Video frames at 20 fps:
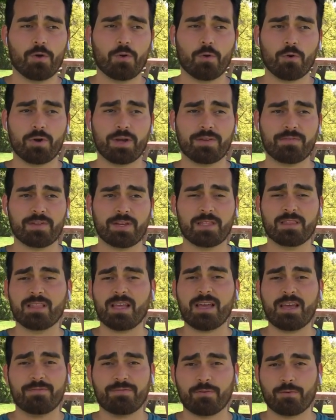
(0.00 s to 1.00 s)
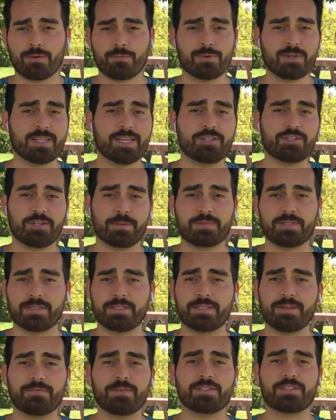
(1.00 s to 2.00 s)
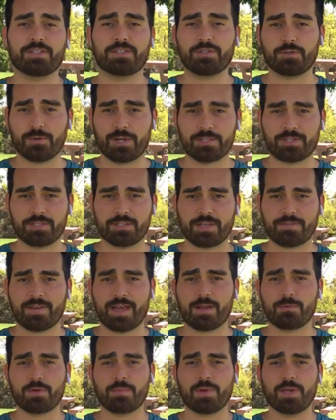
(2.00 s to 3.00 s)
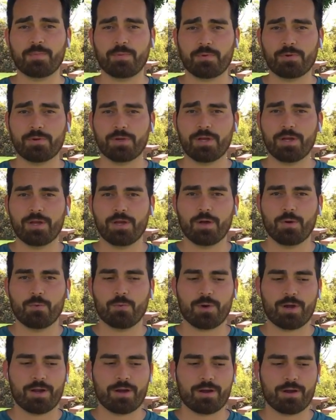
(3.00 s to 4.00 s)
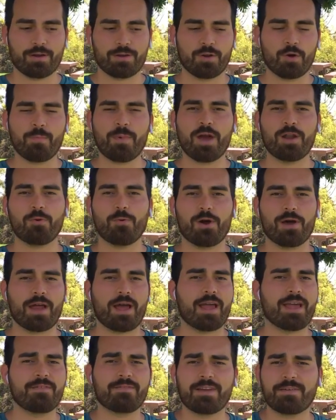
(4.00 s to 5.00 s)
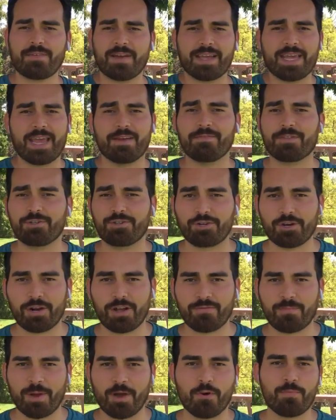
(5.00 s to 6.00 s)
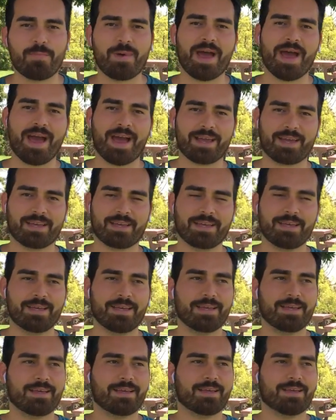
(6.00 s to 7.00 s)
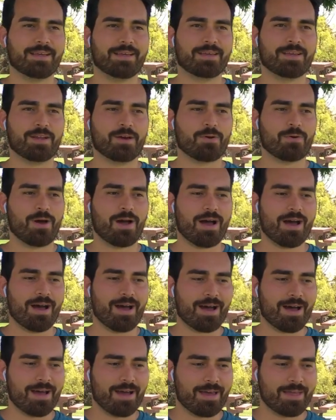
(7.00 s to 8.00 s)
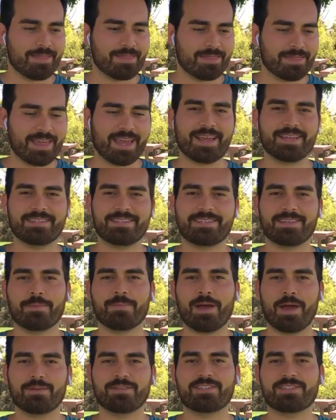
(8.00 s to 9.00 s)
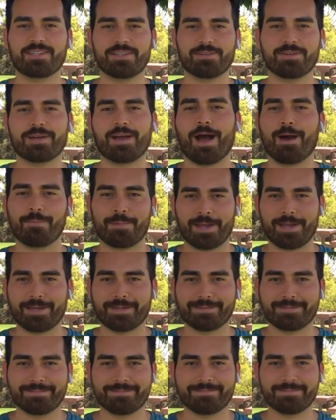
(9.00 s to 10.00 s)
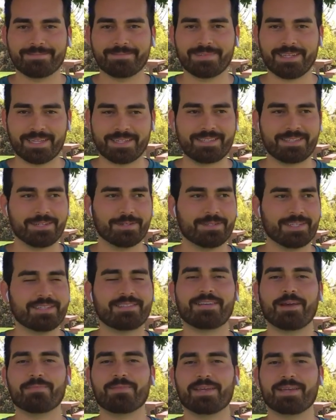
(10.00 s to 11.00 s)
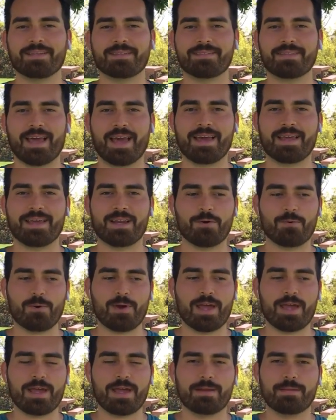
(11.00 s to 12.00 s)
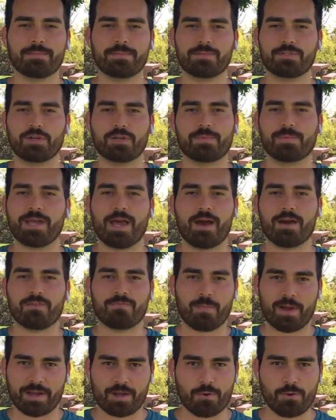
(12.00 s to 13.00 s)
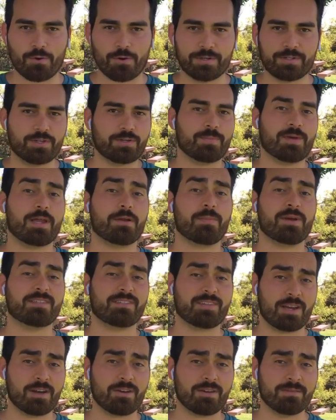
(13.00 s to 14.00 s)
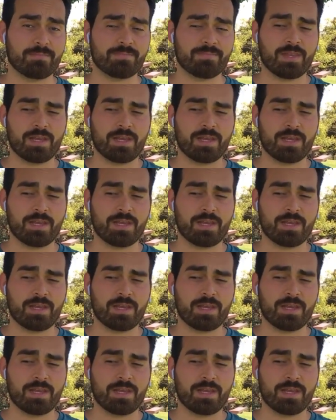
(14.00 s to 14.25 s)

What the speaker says: or even in life or in relationships, in different situations I've had with people where no matter what, even if I gave the shirt off my own back, you know, they somehow still got me. They still did something that in a way took me out of my core, took me out of my center.